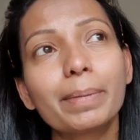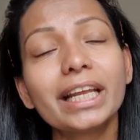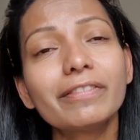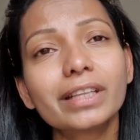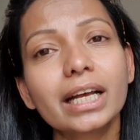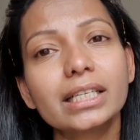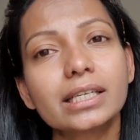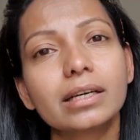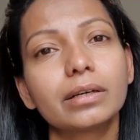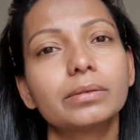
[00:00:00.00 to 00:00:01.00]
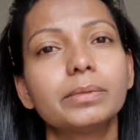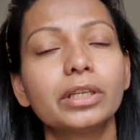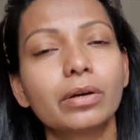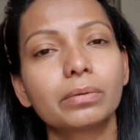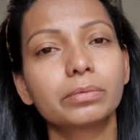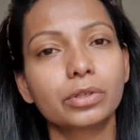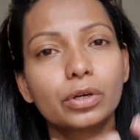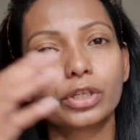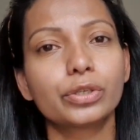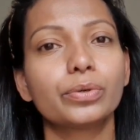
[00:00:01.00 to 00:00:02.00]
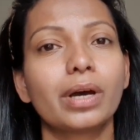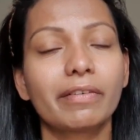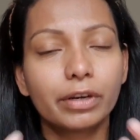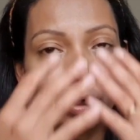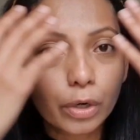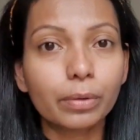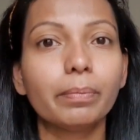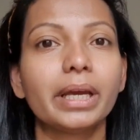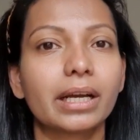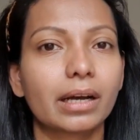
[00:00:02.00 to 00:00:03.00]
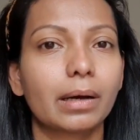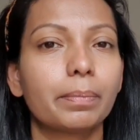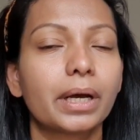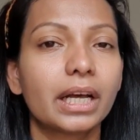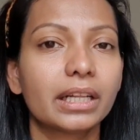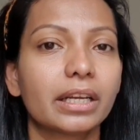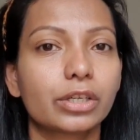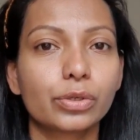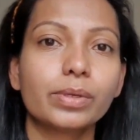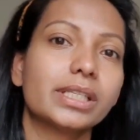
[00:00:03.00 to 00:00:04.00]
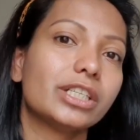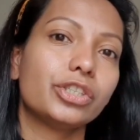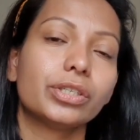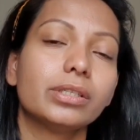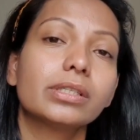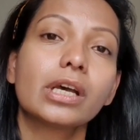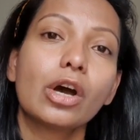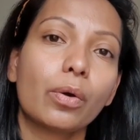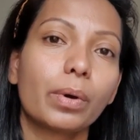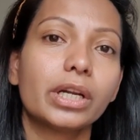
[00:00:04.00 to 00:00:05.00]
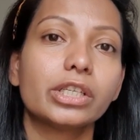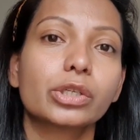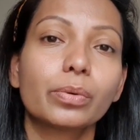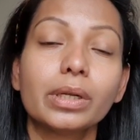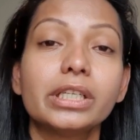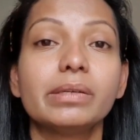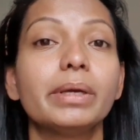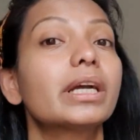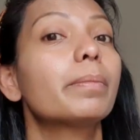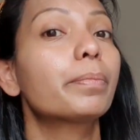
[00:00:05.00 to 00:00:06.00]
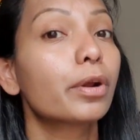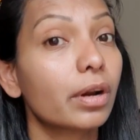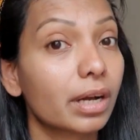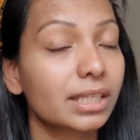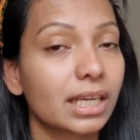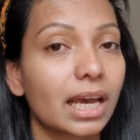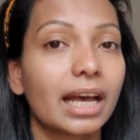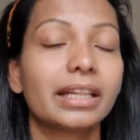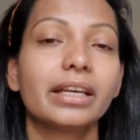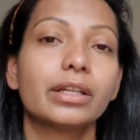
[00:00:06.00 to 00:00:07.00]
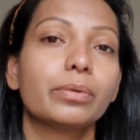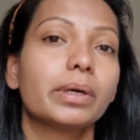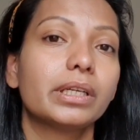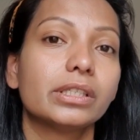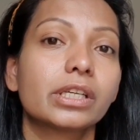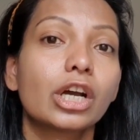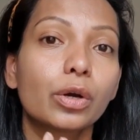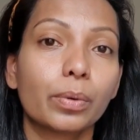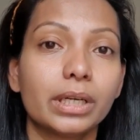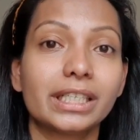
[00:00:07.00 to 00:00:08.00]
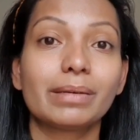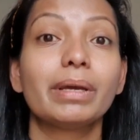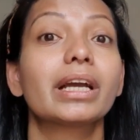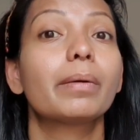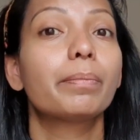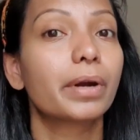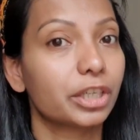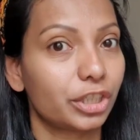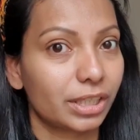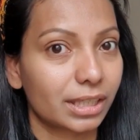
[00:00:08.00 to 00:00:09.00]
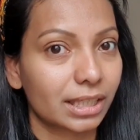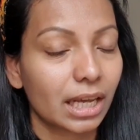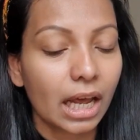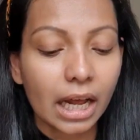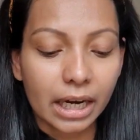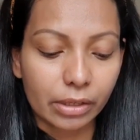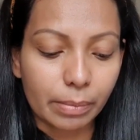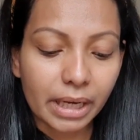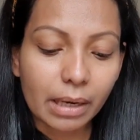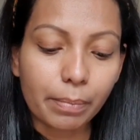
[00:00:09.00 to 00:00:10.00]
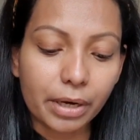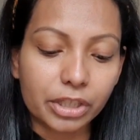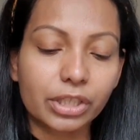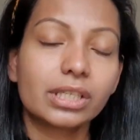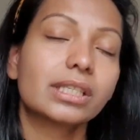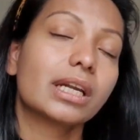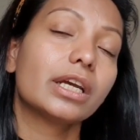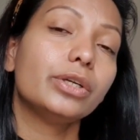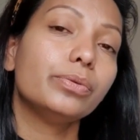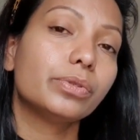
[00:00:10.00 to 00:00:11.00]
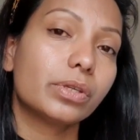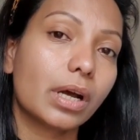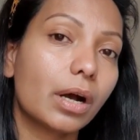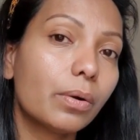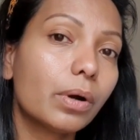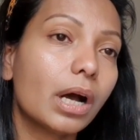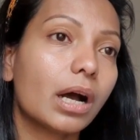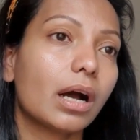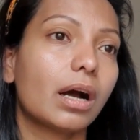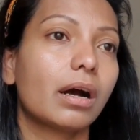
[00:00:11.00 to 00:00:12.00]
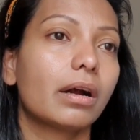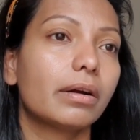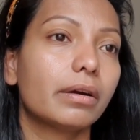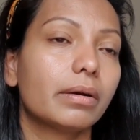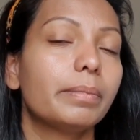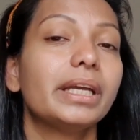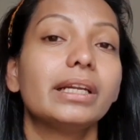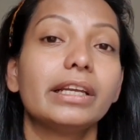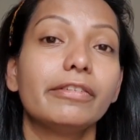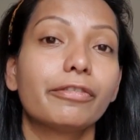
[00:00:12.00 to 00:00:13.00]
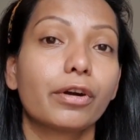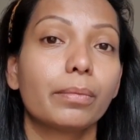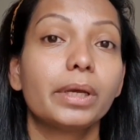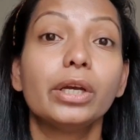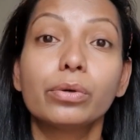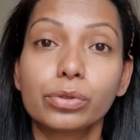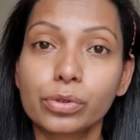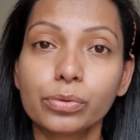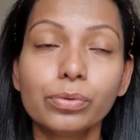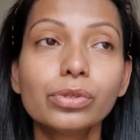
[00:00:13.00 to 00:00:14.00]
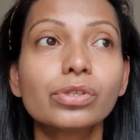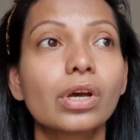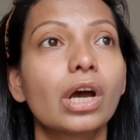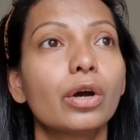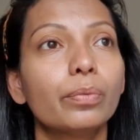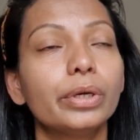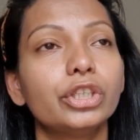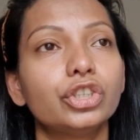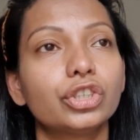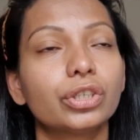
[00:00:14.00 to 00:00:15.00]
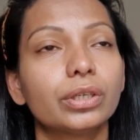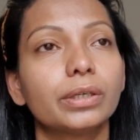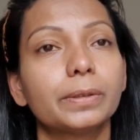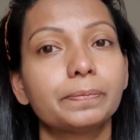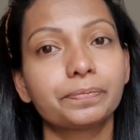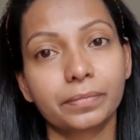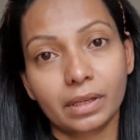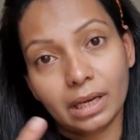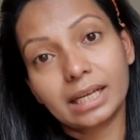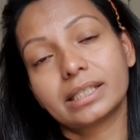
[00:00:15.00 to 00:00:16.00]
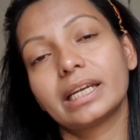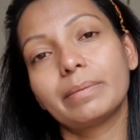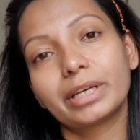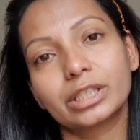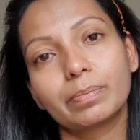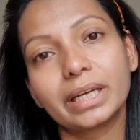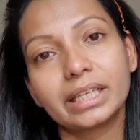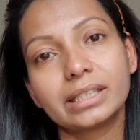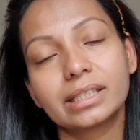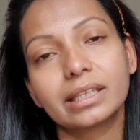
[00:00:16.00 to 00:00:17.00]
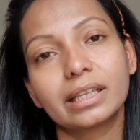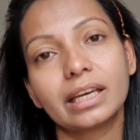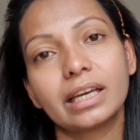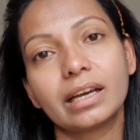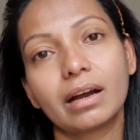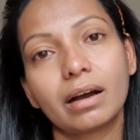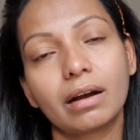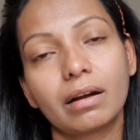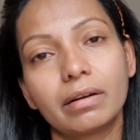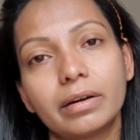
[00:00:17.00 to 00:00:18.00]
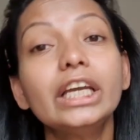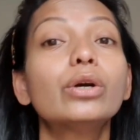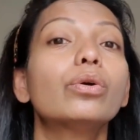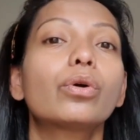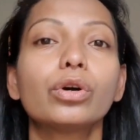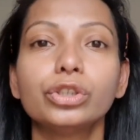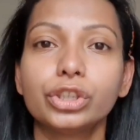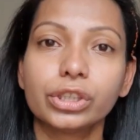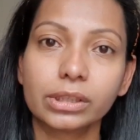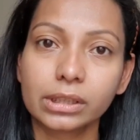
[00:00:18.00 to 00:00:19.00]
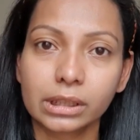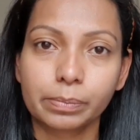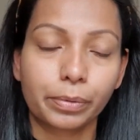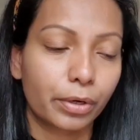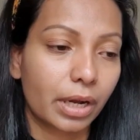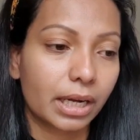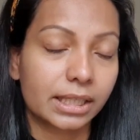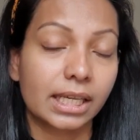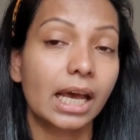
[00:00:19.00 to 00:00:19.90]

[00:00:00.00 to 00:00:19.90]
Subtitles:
believe that in order to have a good makeup, there are two essentials. One is quality makeup products and the other one is quality makeup brushes. Now the makeup brushes that I use now are mainly from Eco Tools, which as the name explains, they are eco-conscious products